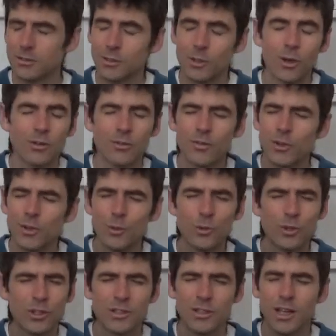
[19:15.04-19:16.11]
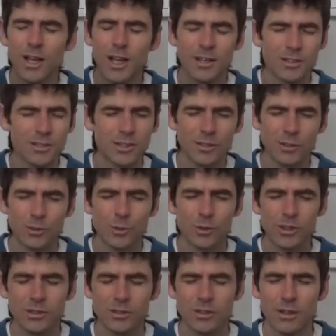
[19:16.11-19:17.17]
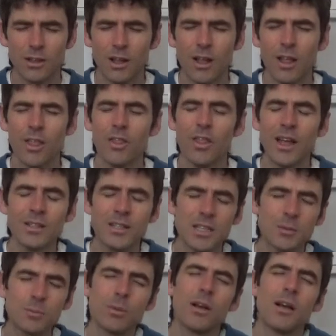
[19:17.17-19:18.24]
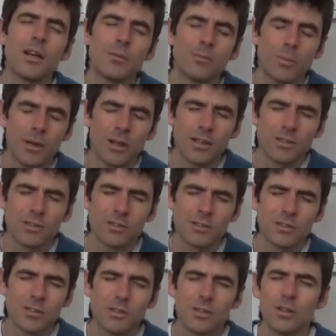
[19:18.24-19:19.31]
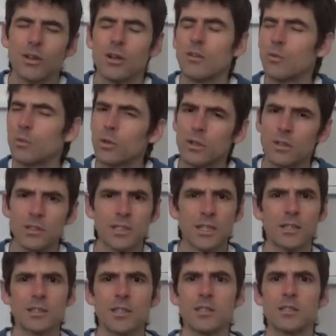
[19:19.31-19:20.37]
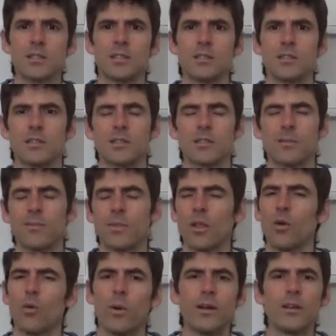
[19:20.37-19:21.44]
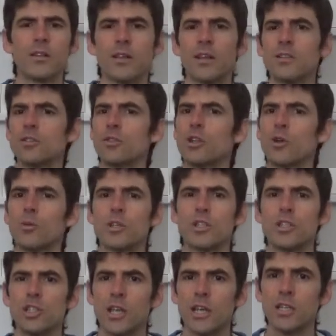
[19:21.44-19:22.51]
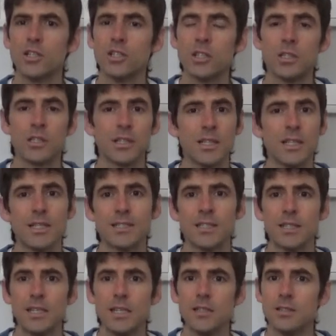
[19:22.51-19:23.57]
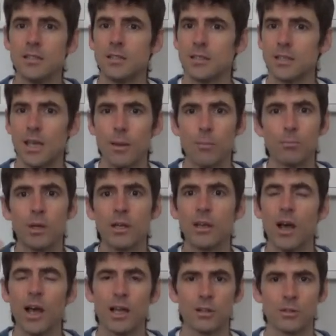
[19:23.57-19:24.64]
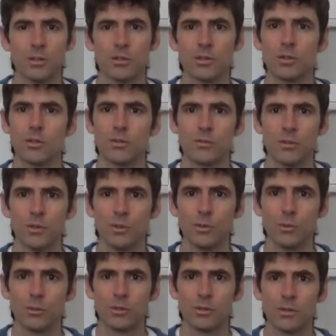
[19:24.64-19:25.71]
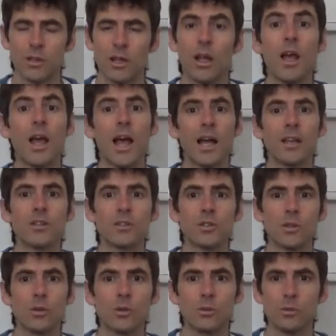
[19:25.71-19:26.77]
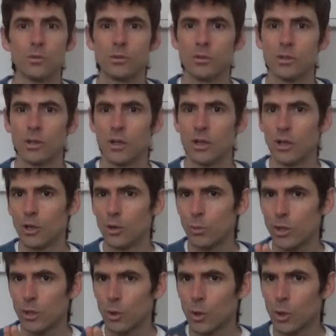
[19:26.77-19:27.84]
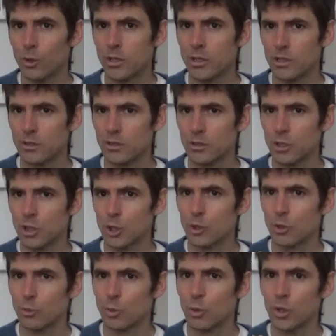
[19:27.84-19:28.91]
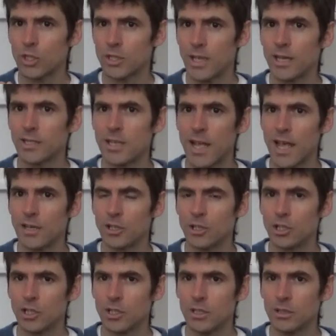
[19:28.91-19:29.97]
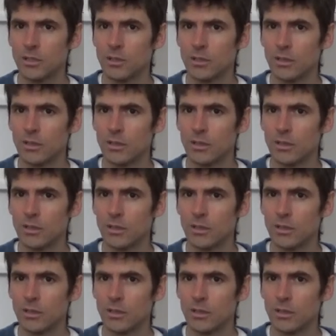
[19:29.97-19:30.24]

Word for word: confusion and delusion. That is part and parcel of worldly existence. When things are always changing, it's easy to get beguiled and confused. And so we orient towards that energy